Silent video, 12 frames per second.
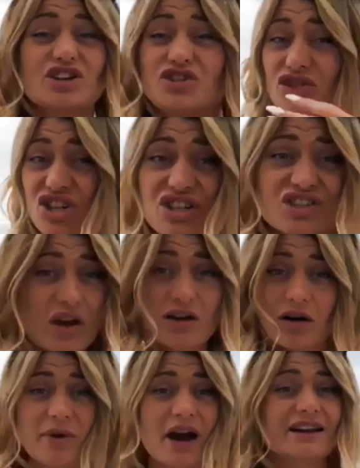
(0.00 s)
dodginess
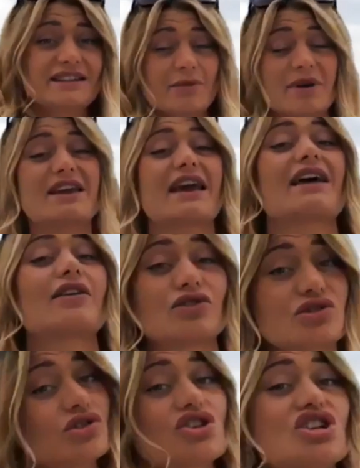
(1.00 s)
going on behind it, but he cannot
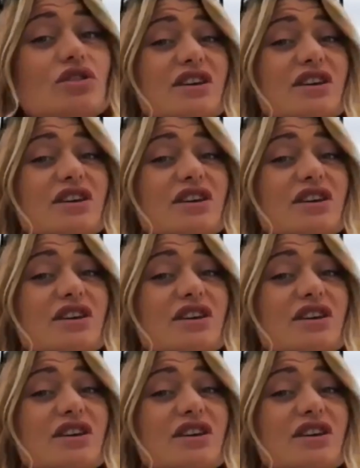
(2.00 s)
touch you.